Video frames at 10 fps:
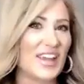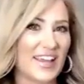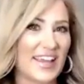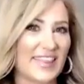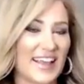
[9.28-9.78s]
Good
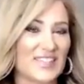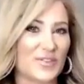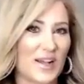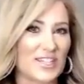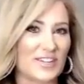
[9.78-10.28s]
evening, and thanks
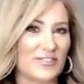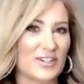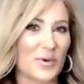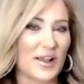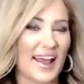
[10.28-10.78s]
for watching
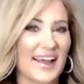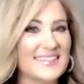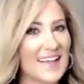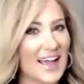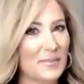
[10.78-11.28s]
First
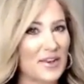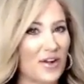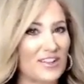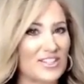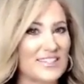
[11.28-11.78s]
Forecast. I'm
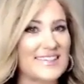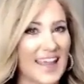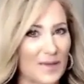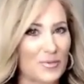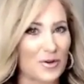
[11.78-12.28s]

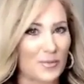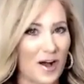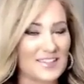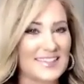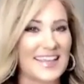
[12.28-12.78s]
meteorologist April
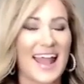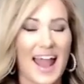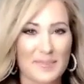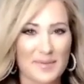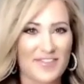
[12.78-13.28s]
Moss, and
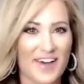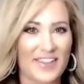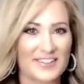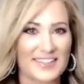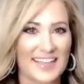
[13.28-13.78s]
happy
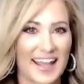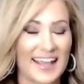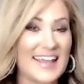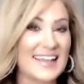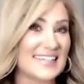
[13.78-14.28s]
Father's
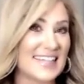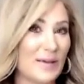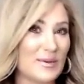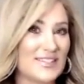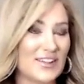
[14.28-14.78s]
Day.
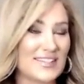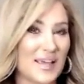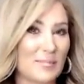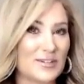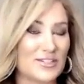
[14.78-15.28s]
Today, we saw
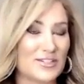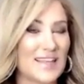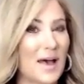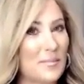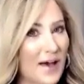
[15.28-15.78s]

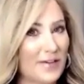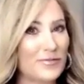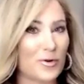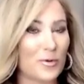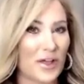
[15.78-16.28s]
temperatures
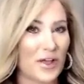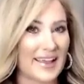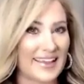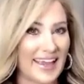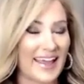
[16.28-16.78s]
above normal
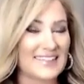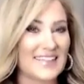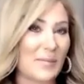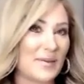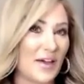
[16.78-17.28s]
again,
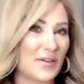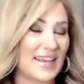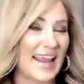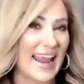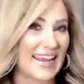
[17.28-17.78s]
topping
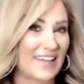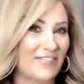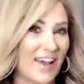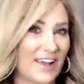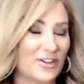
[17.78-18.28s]
out at
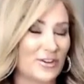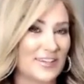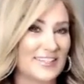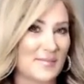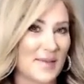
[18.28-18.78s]
85
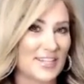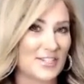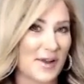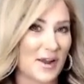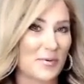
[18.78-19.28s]
degrees at
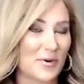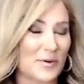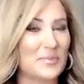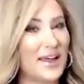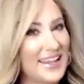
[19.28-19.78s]
Metro Airport.